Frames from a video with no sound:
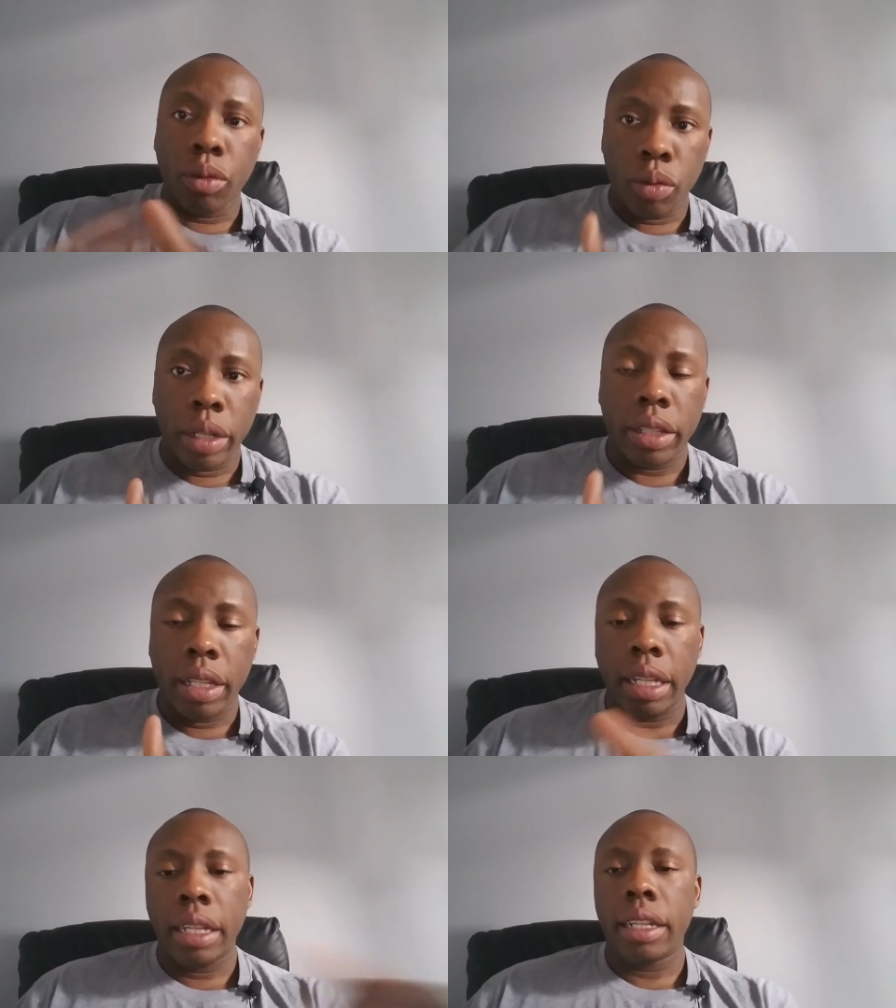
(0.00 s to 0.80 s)

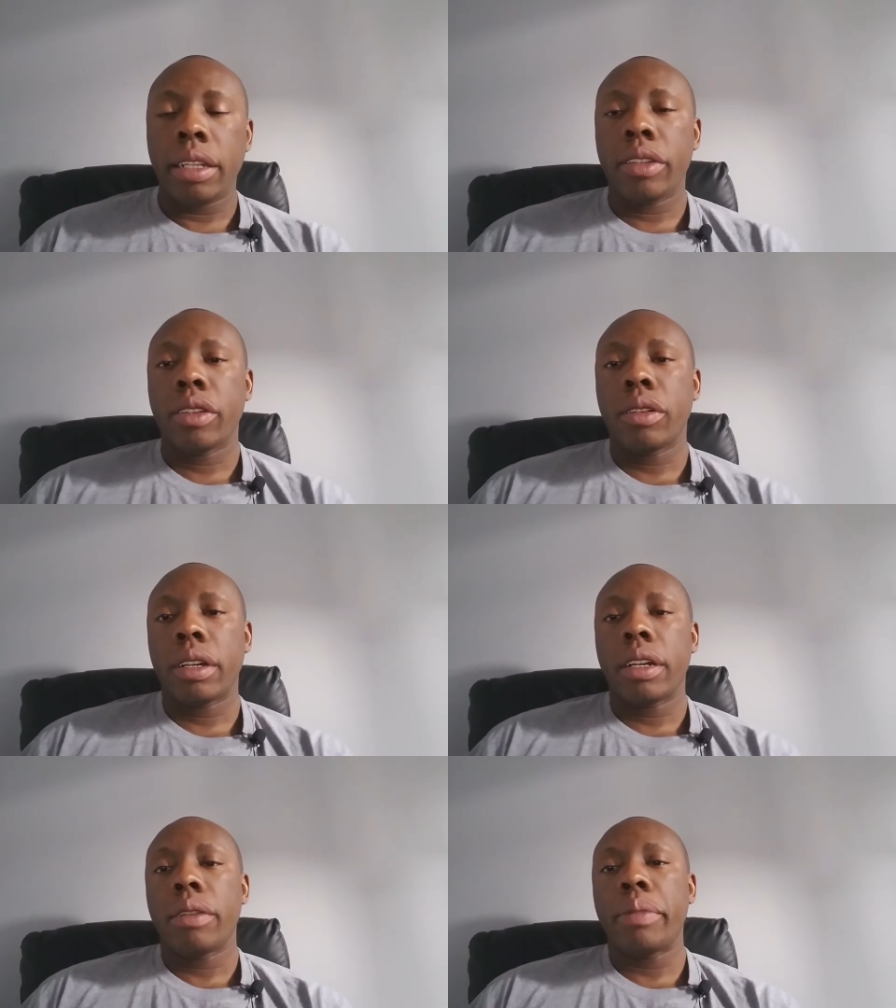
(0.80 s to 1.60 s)
what the you know
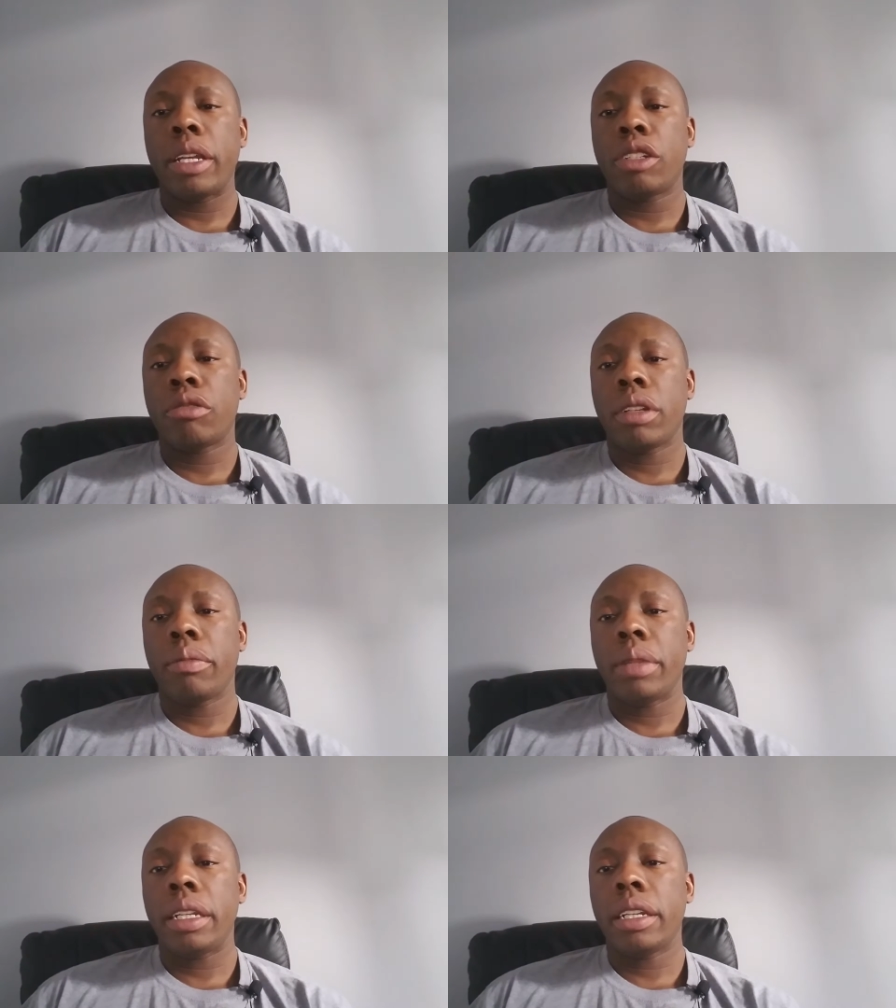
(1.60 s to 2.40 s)
uh,
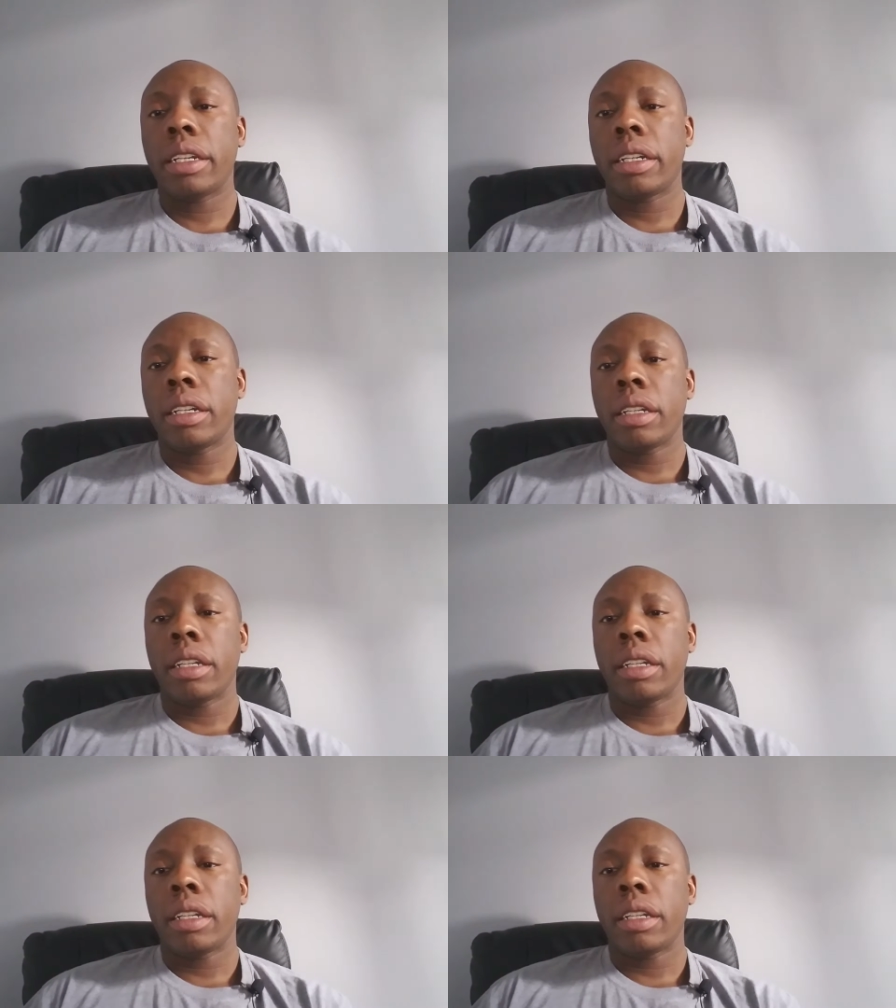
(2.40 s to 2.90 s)
mainstream media